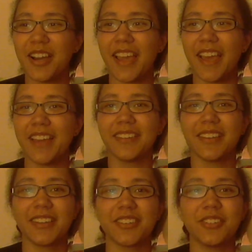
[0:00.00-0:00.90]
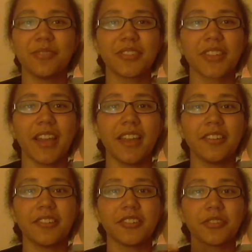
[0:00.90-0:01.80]
And she was
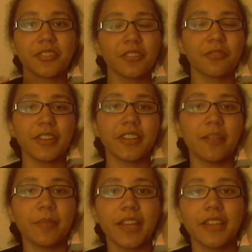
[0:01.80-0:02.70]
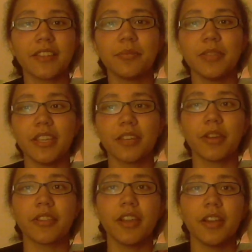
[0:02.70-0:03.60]
a little freaked out by it to begin
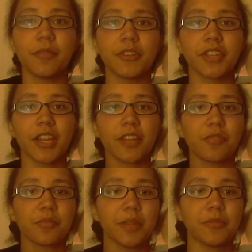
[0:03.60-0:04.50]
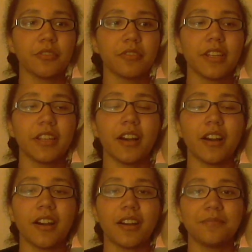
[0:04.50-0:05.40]
with, but she kind of warmed up to it.
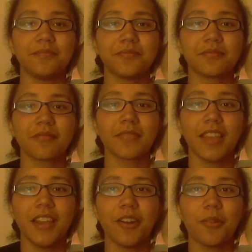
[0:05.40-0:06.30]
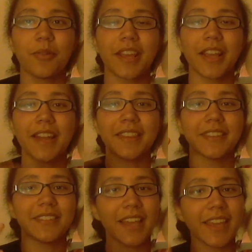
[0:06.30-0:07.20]
When I got the
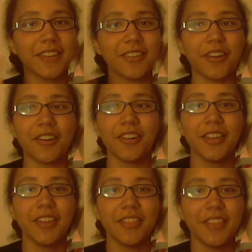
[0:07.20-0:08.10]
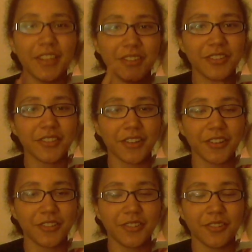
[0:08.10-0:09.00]
second doll, then she
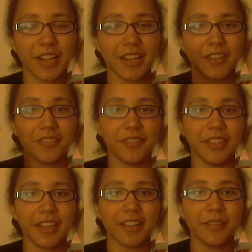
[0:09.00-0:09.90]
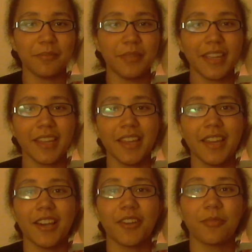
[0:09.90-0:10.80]
started to kind of yell at me,
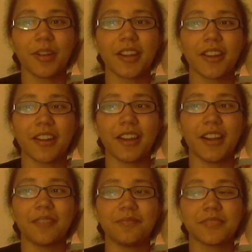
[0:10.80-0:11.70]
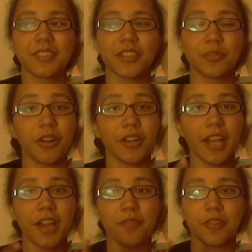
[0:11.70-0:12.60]
where, because we already
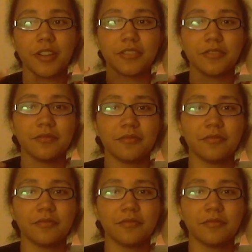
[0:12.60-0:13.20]
had one